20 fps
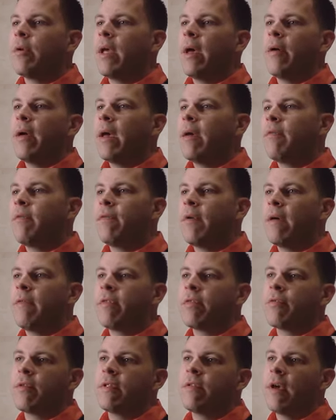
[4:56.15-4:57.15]
Now I have
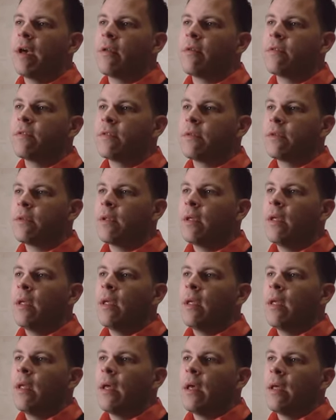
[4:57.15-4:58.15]
3 titles,
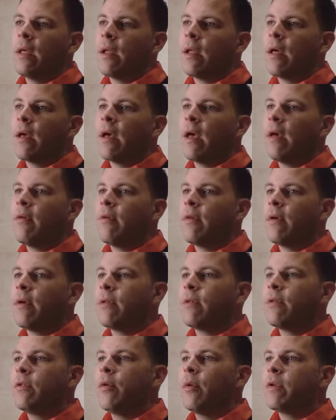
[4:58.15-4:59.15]
and I have
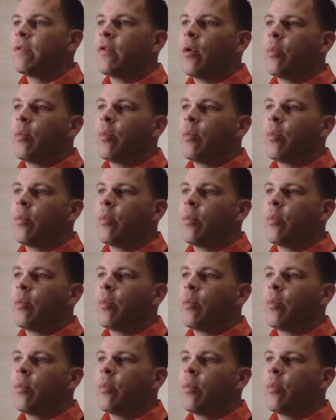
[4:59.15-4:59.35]
a U.S.